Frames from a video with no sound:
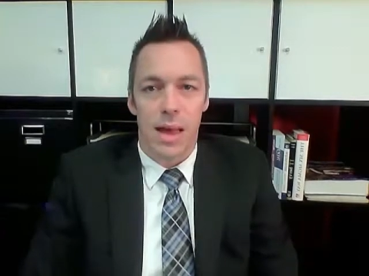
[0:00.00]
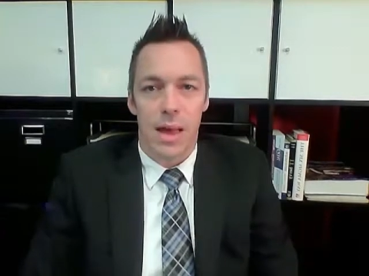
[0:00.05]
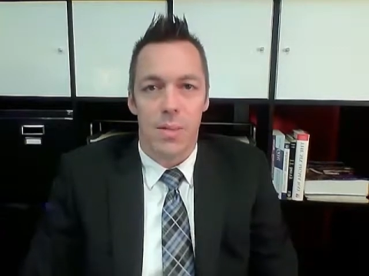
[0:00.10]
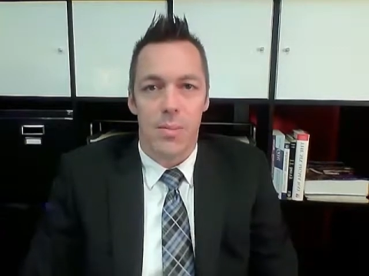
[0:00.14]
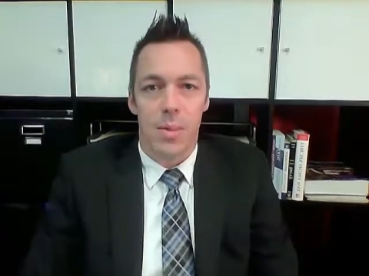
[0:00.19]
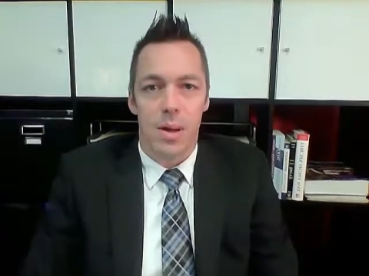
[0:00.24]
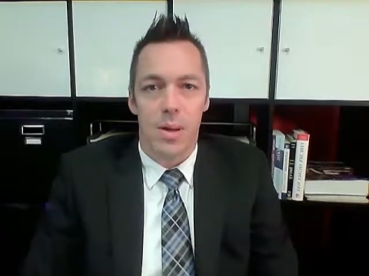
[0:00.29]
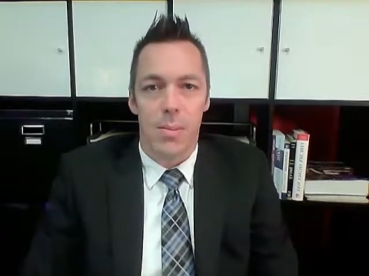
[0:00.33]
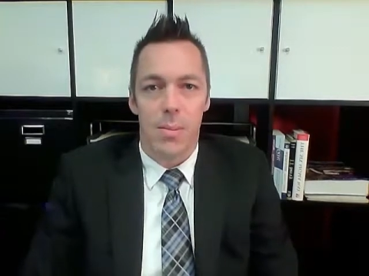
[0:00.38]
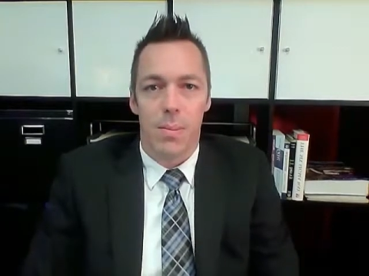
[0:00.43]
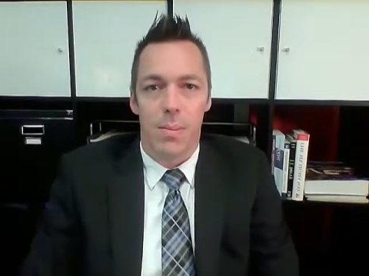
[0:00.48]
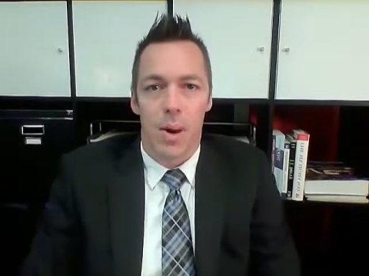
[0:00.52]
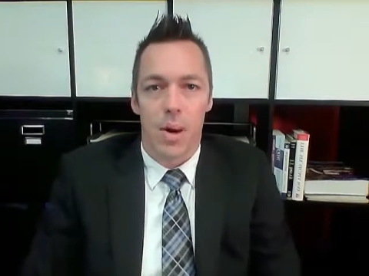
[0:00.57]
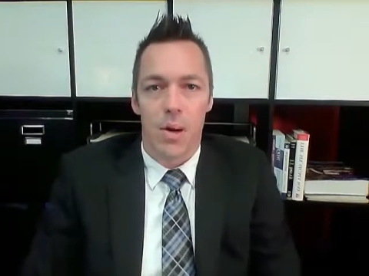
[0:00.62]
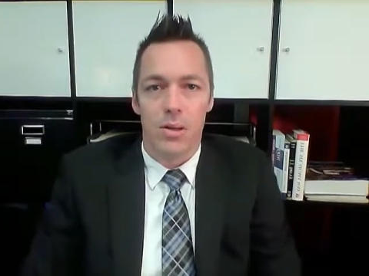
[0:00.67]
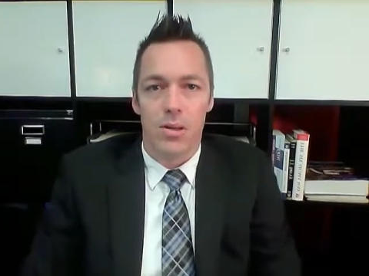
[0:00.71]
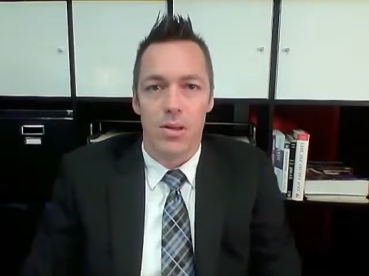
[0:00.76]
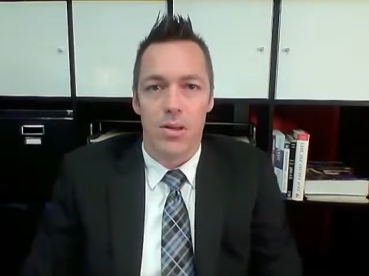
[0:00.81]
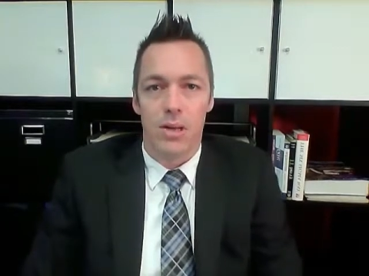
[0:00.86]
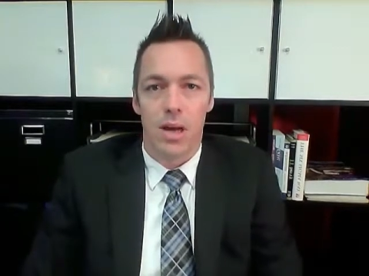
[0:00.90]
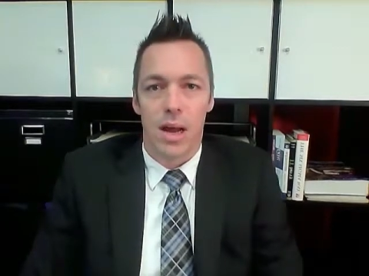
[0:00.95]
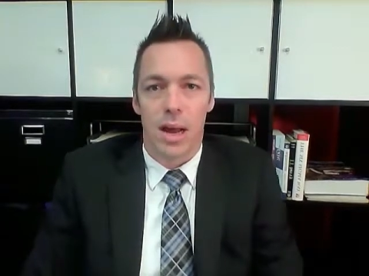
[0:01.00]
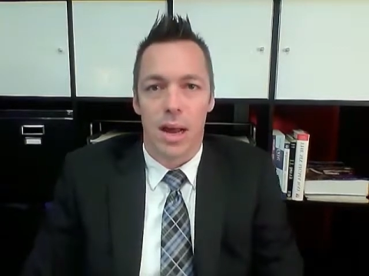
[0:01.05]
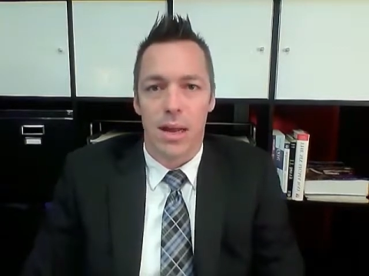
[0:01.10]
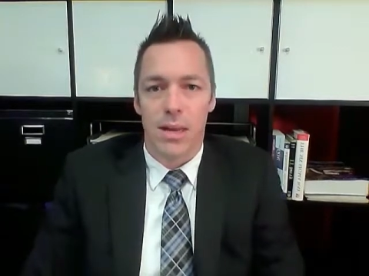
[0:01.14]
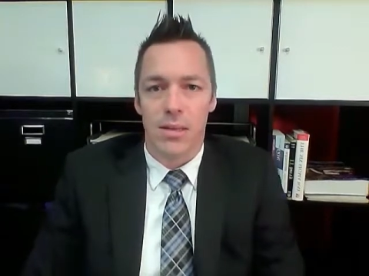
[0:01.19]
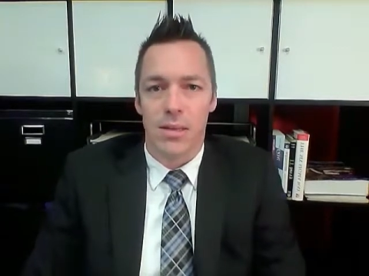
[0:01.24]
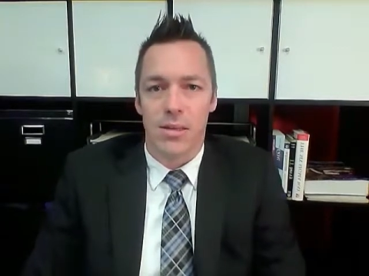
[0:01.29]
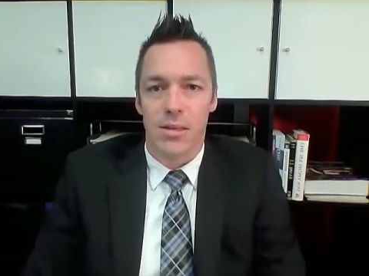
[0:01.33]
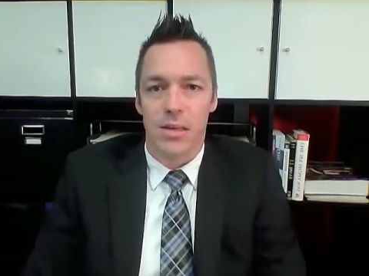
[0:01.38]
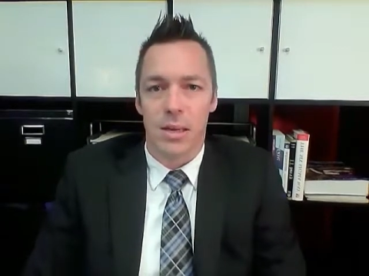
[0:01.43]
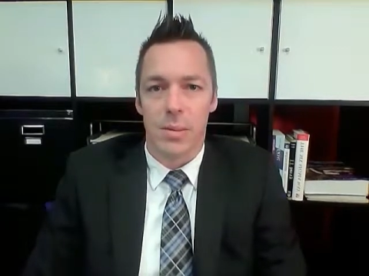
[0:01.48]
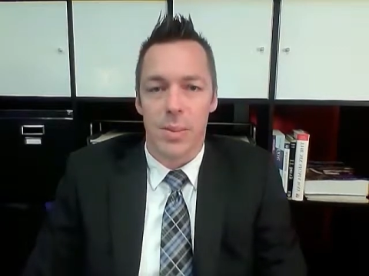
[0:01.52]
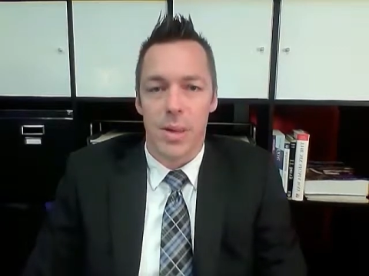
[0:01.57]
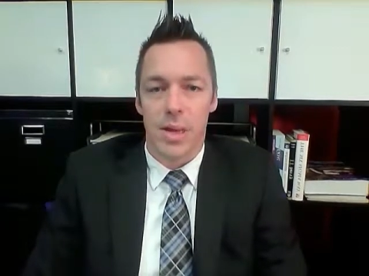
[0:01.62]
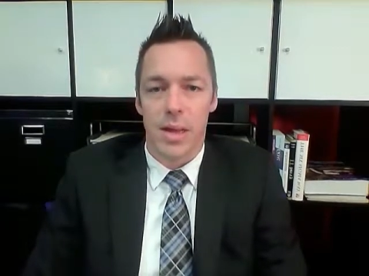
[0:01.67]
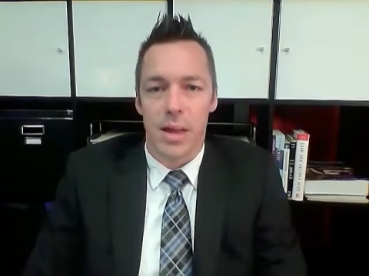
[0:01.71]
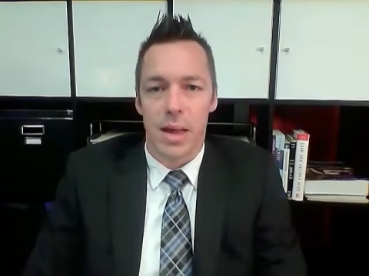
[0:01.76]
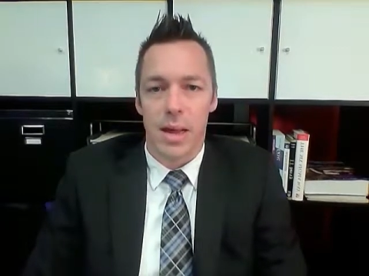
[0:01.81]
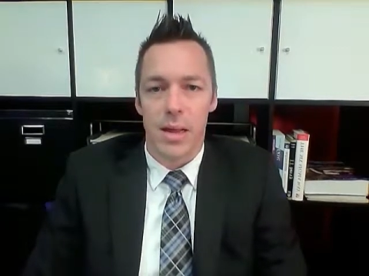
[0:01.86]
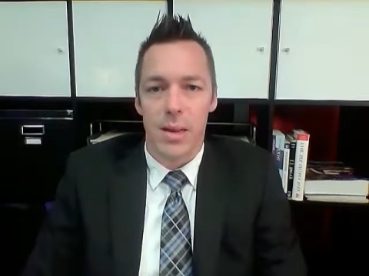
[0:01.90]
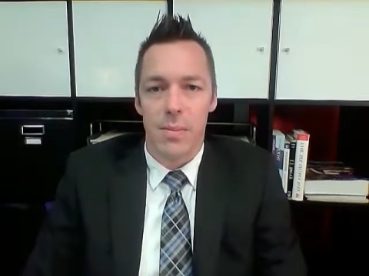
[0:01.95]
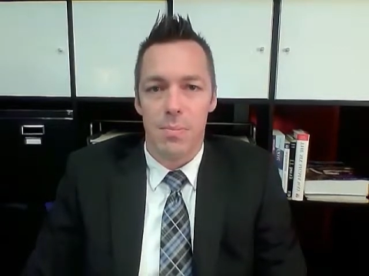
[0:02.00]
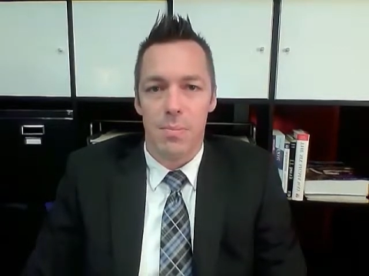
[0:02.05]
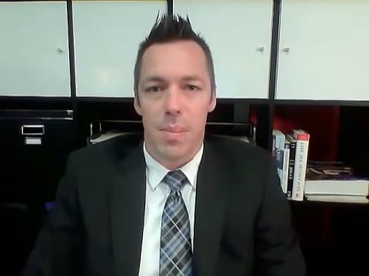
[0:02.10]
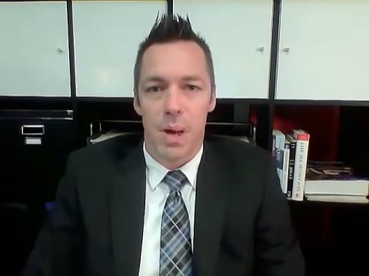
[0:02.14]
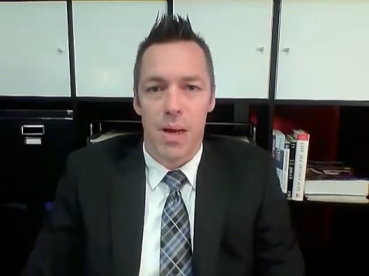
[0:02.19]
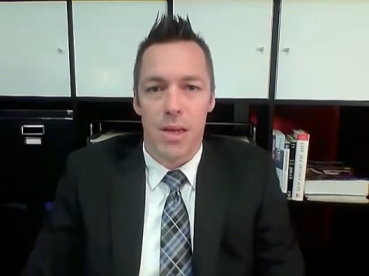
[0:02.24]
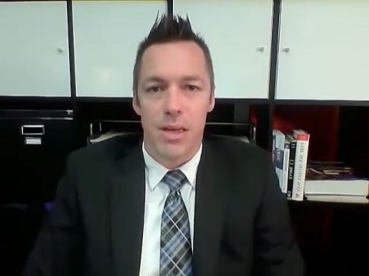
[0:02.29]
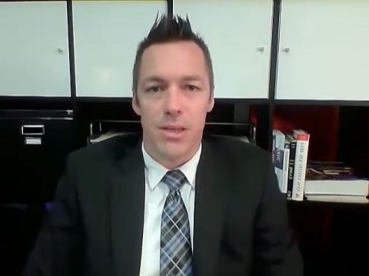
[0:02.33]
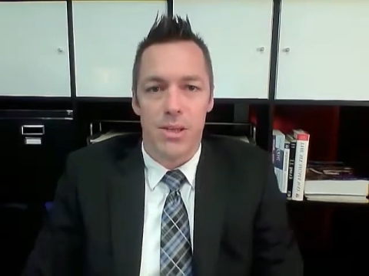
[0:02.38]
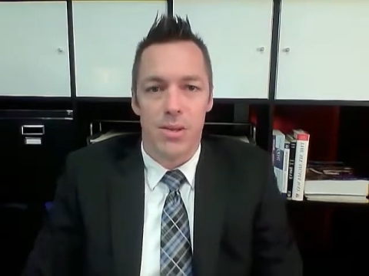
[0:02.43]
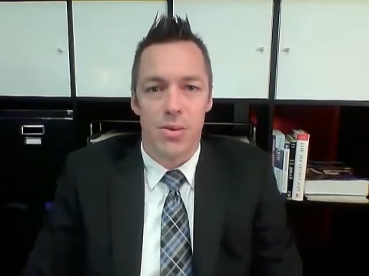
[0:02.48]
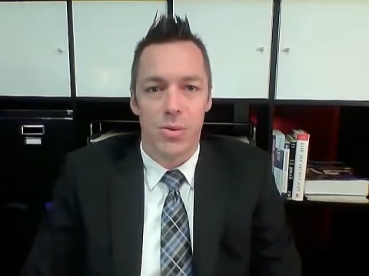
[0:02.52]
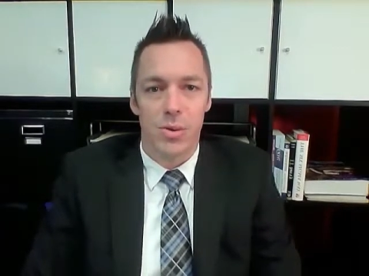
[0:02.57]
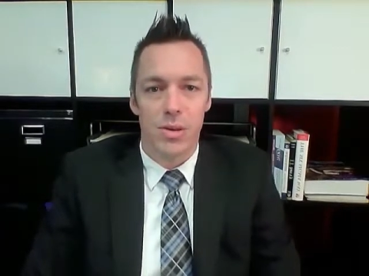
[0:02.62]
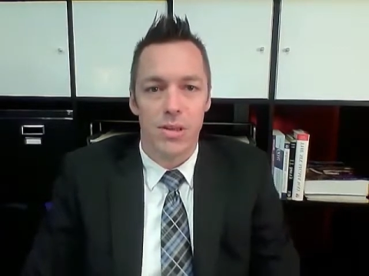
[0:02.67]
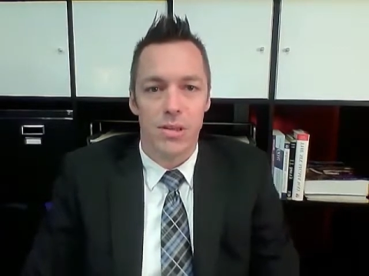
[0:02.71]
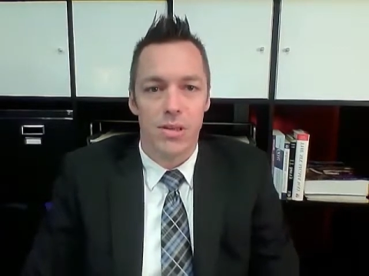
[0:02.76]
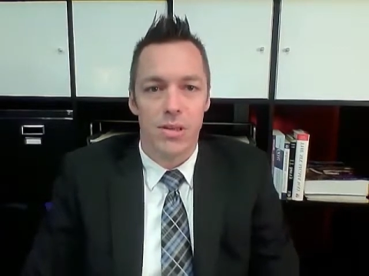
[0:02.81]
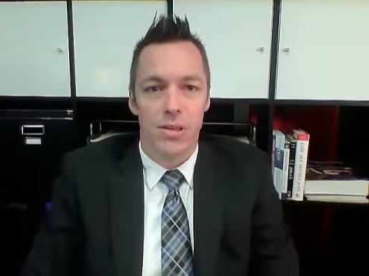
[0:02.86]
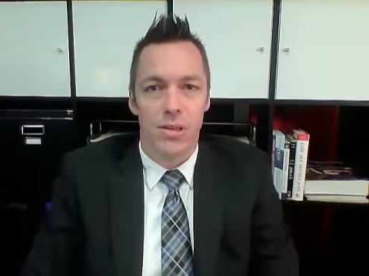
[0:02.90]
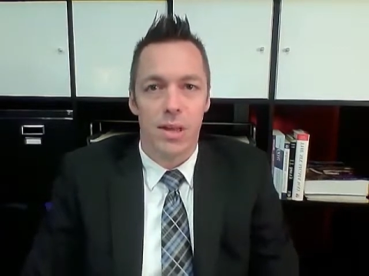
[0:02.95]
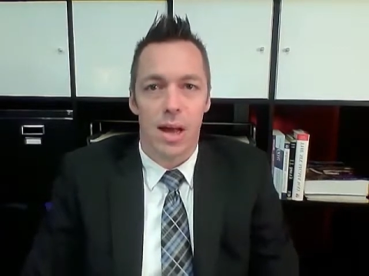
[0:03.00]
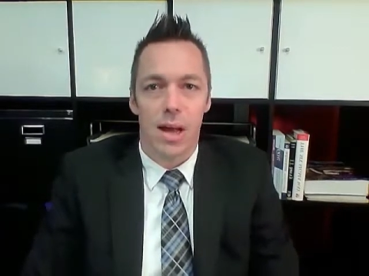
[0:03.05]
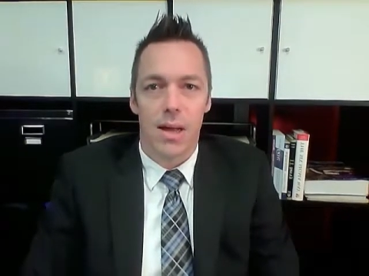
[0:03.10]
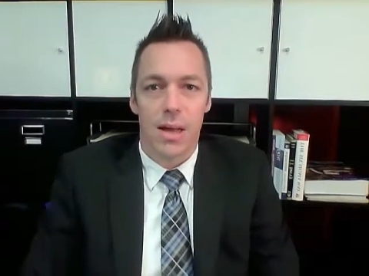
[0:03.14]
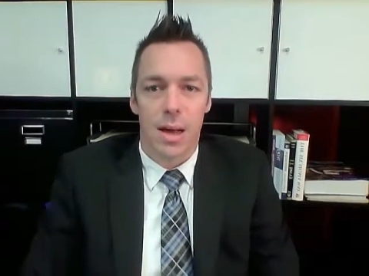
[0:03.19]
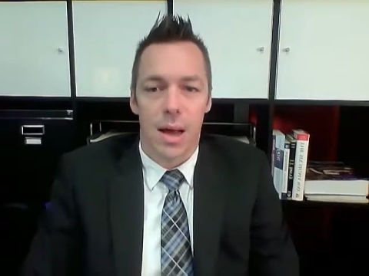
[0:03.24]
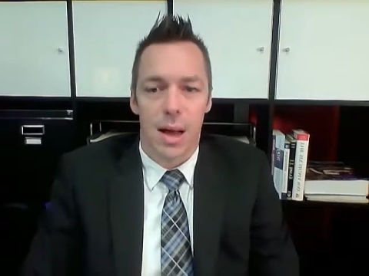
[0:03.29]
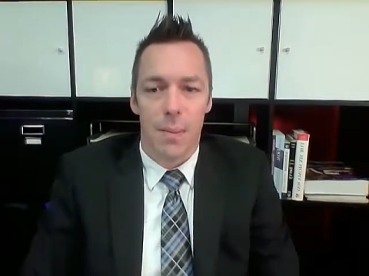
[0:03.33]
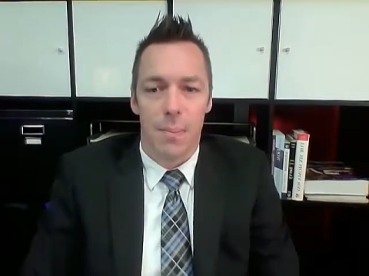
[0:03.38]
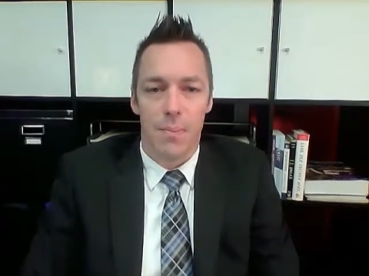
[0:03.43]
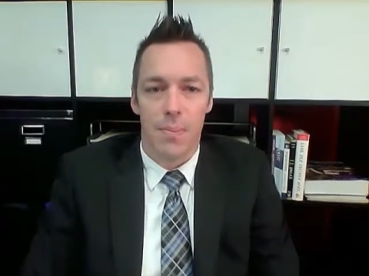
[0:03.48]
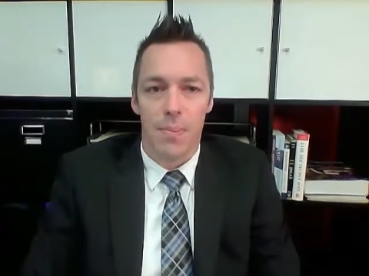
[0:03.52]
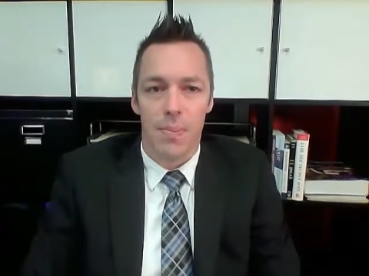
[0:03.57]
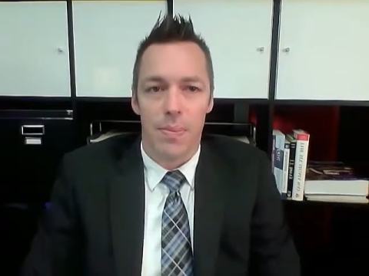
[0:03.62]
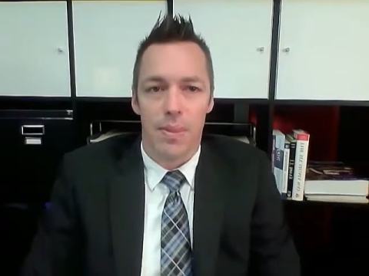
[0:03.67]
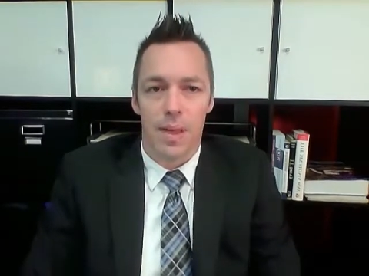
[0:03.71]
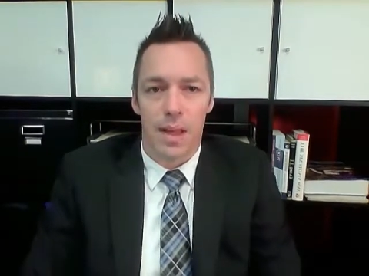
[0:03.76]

mmarsh@cpabychoice.com.